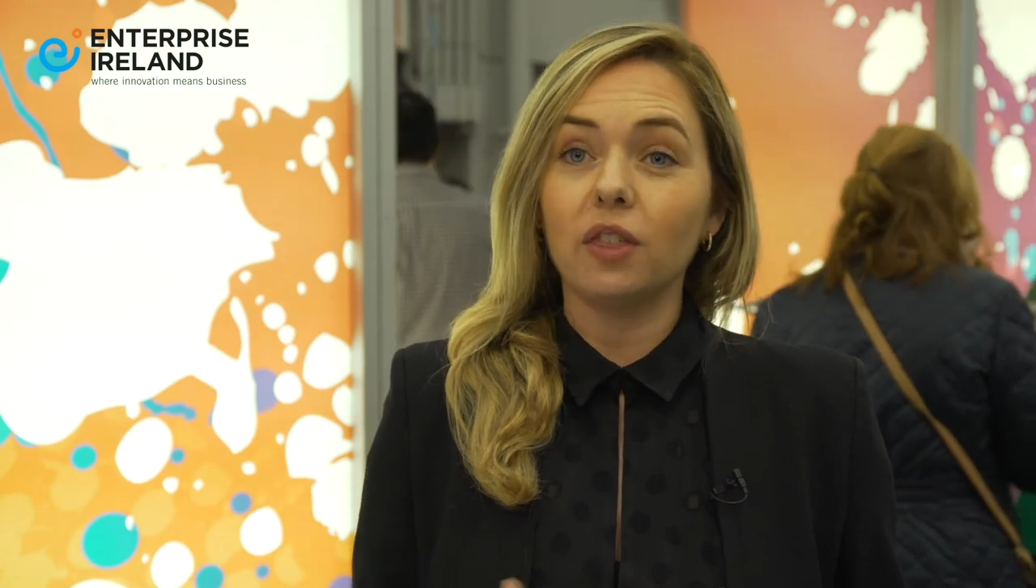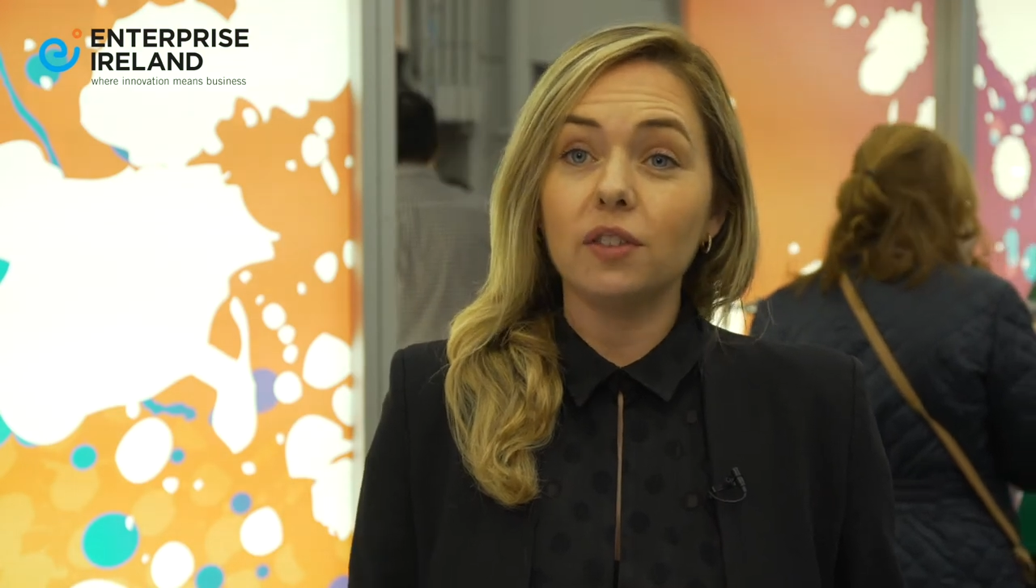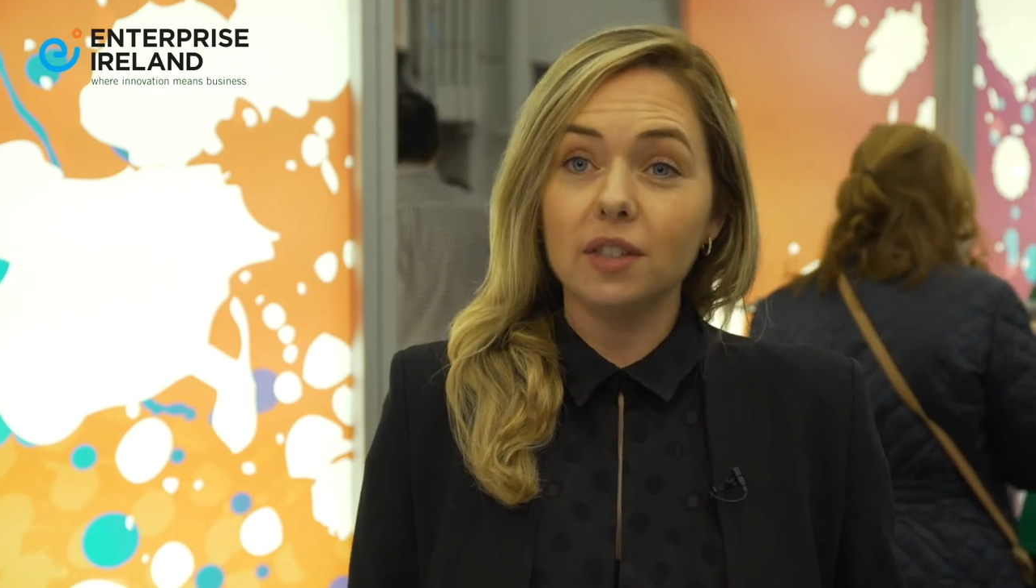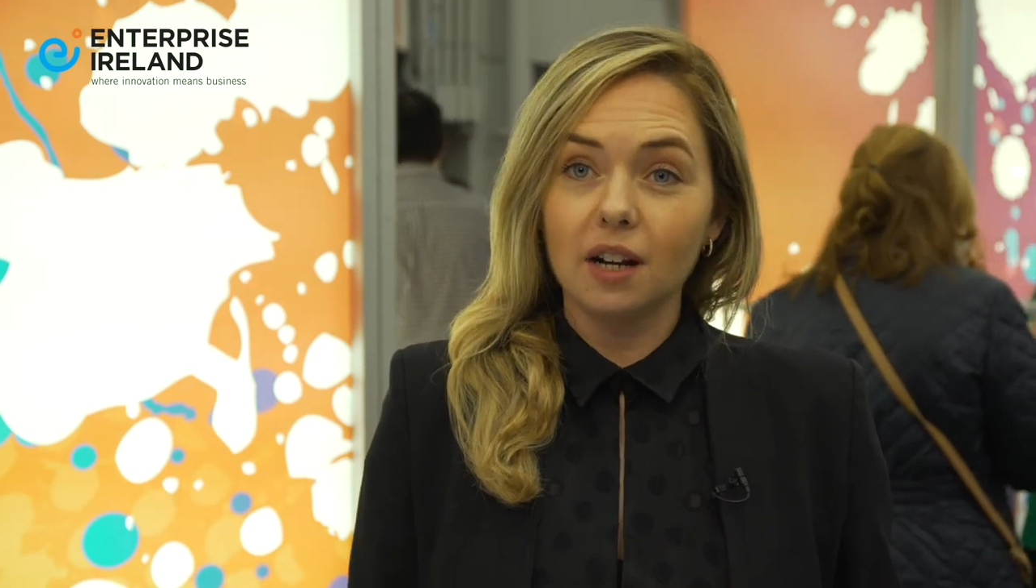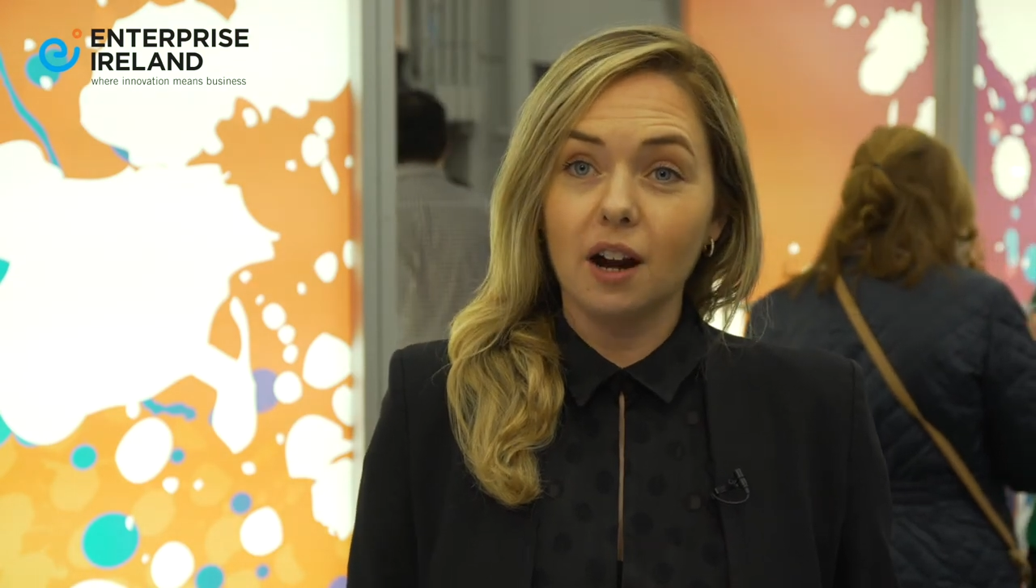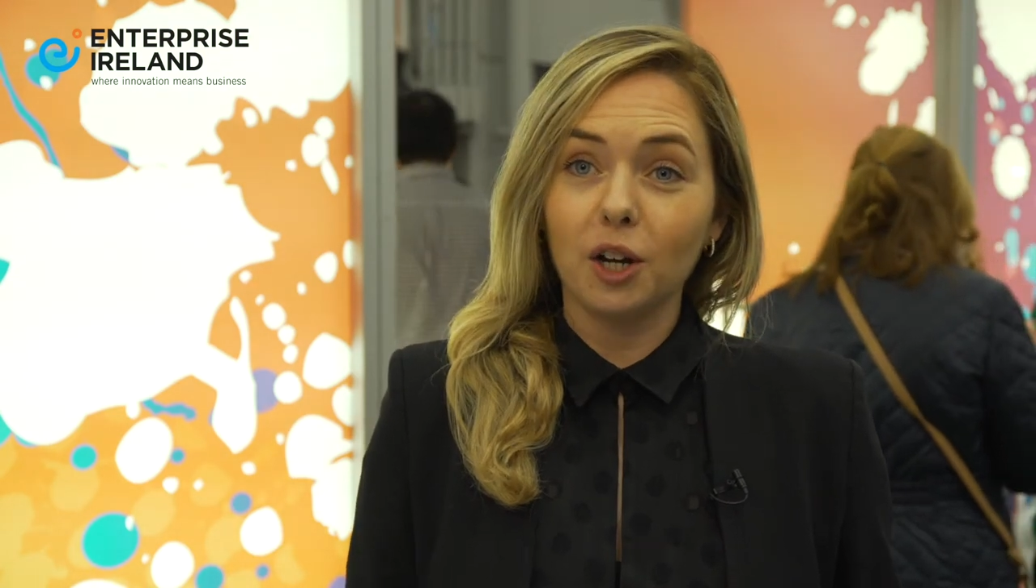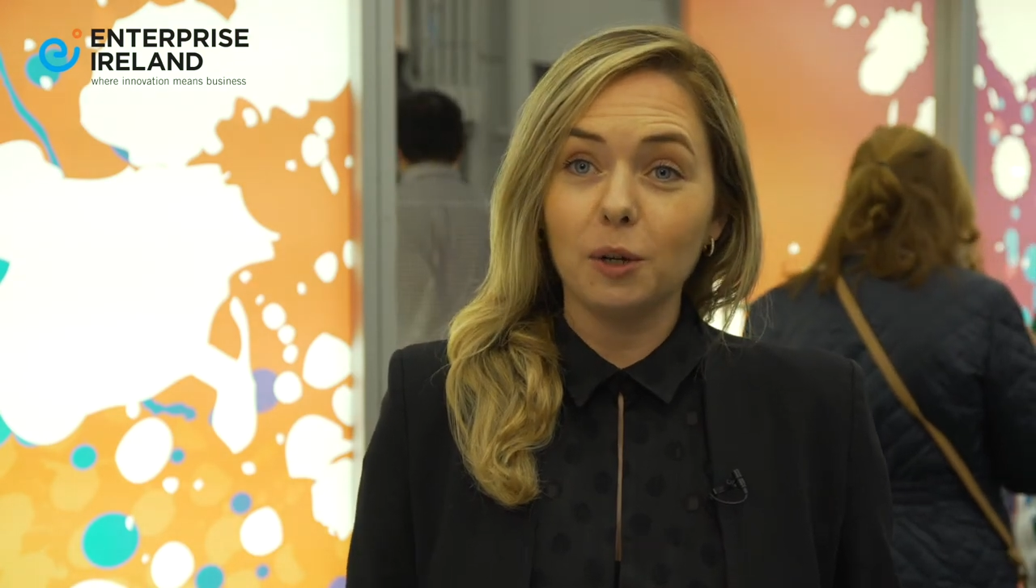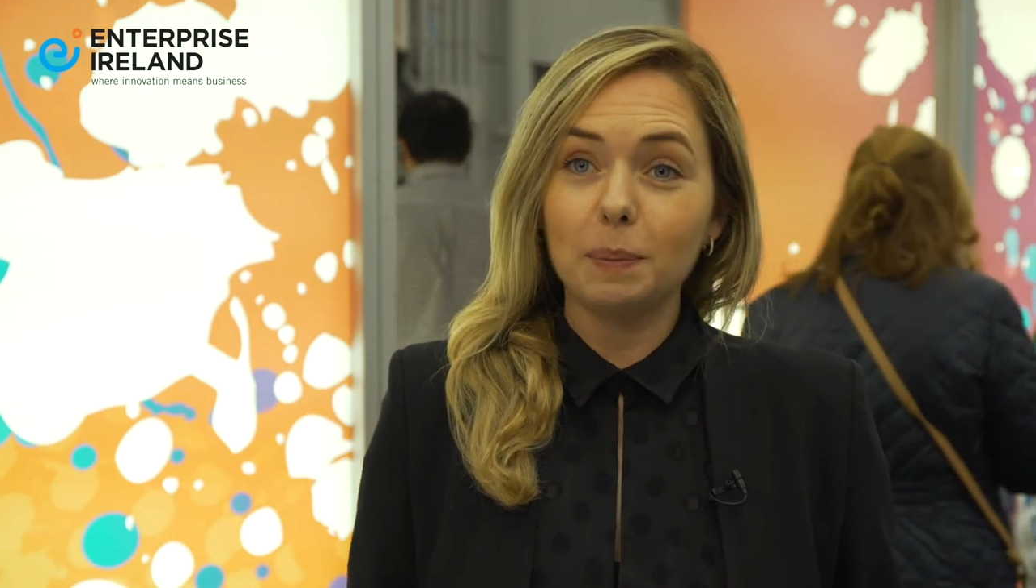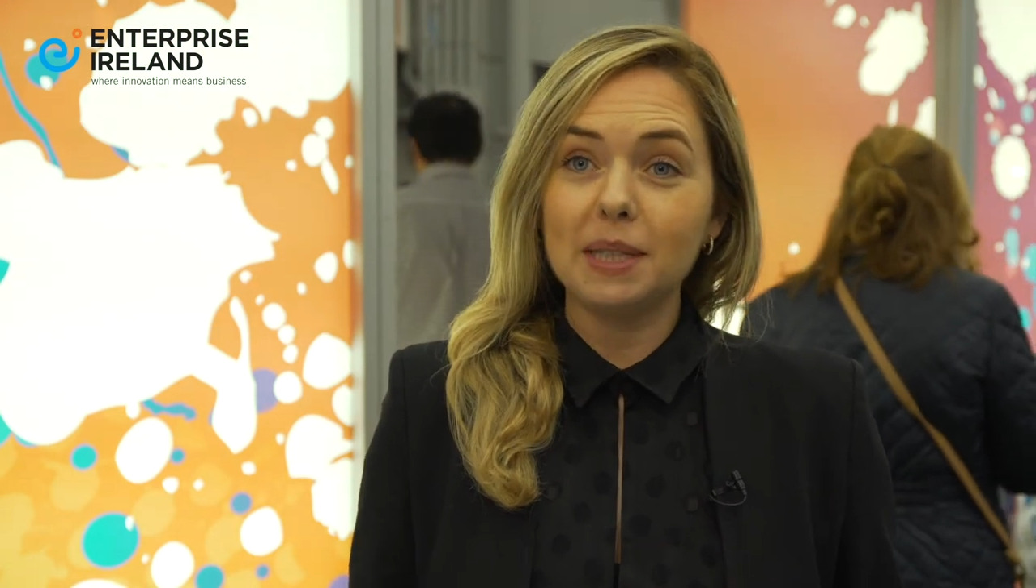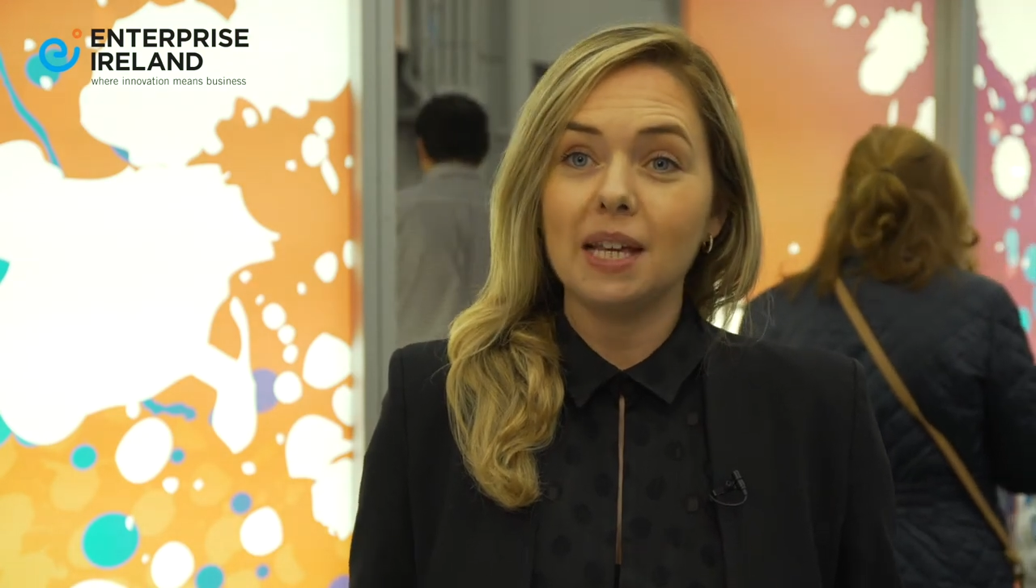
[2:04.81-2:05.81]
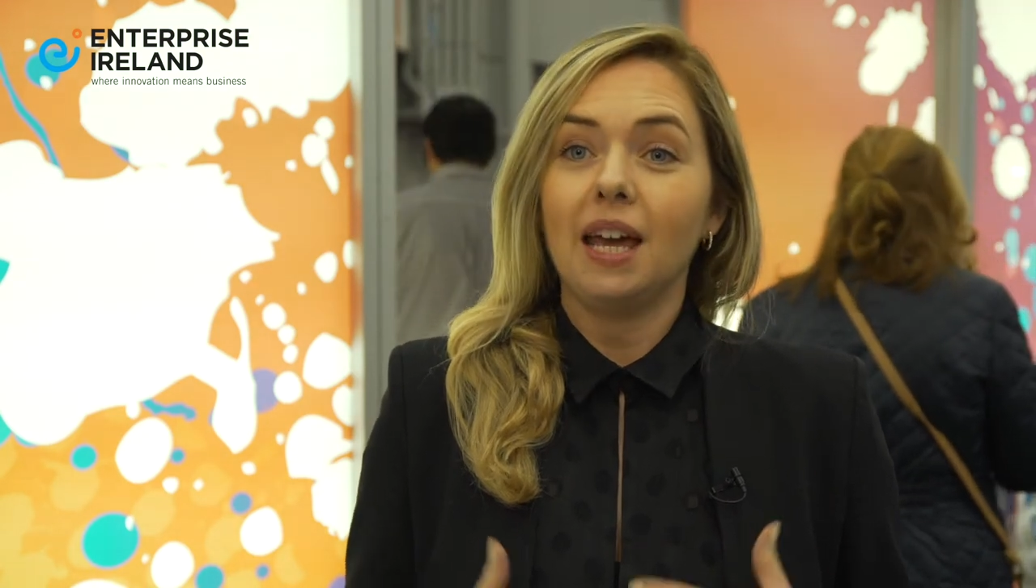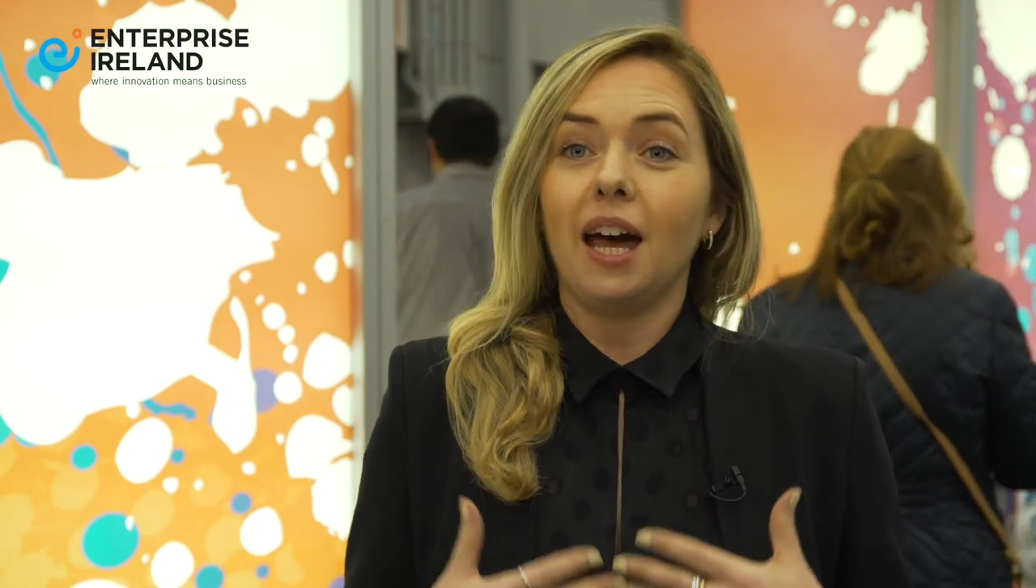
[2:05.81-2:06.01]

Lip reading: with startups